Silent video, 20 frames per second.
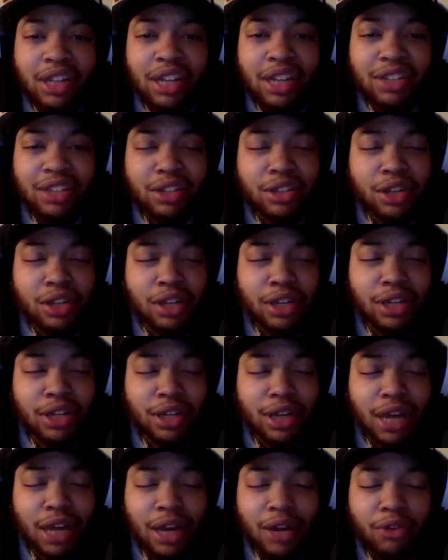I saw
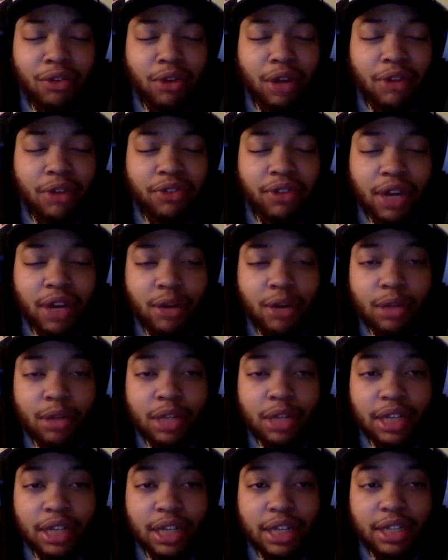something. I forgot
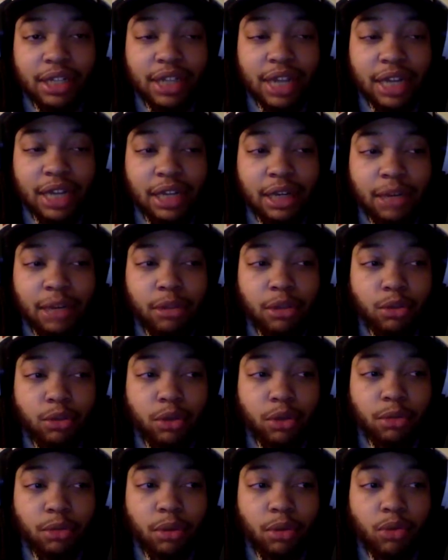what the exact numbers
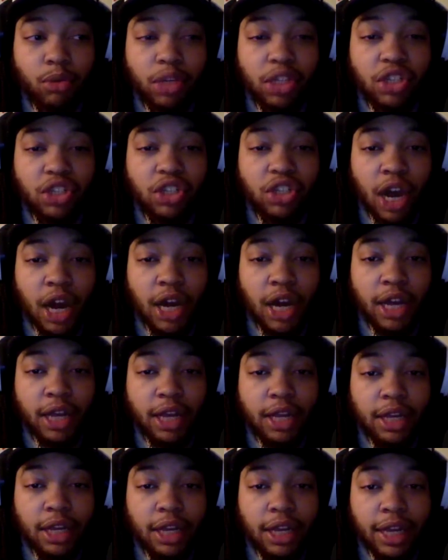were, but we shot
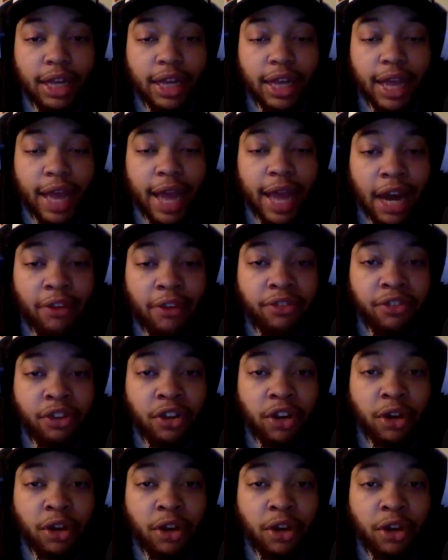half
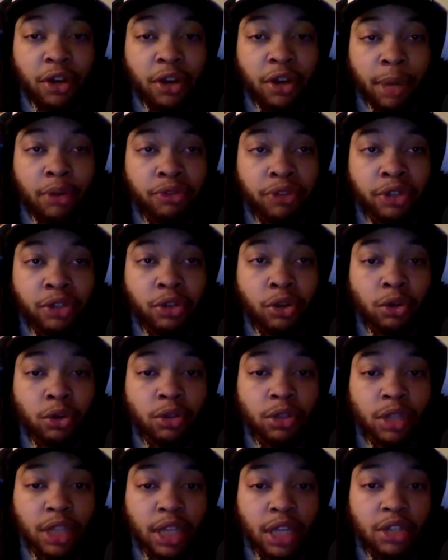the amount of free
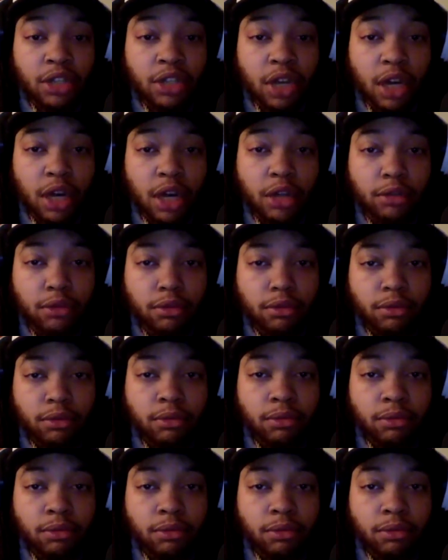throws that they shot.